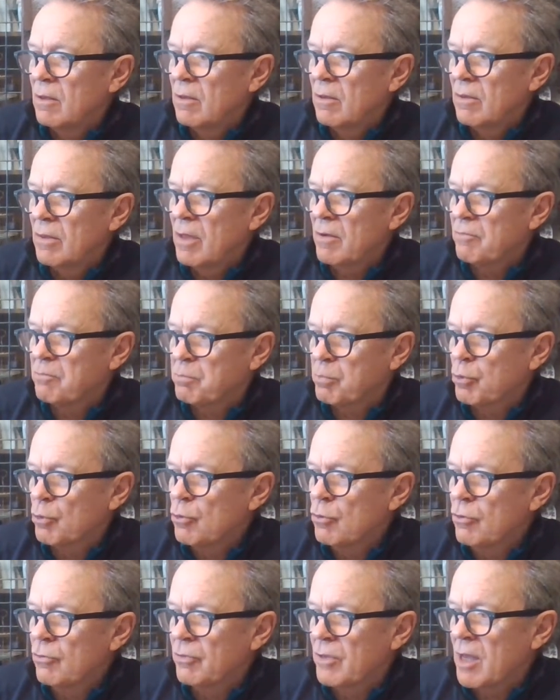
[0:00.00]
They've
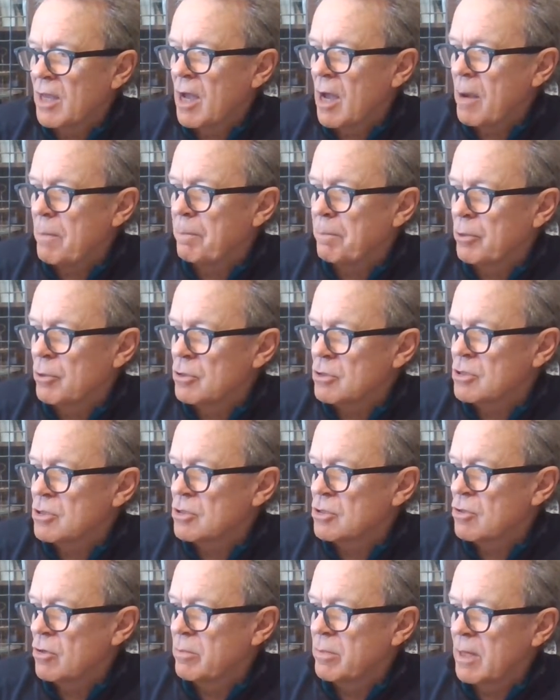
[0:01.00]
proved they are
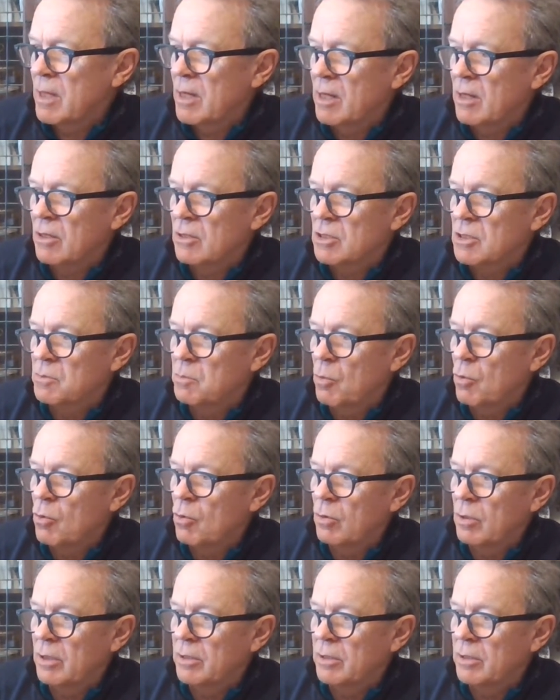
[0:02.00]
persons no matter how small,